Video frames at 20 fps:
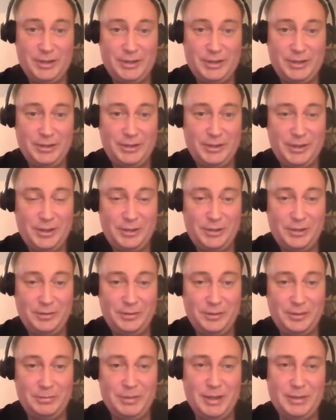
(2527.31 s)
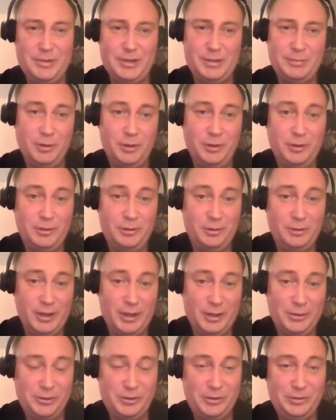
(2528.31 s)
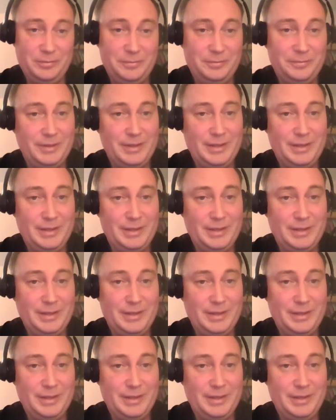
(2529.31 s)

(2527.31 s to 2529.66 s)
based container. It may be smaller or larger.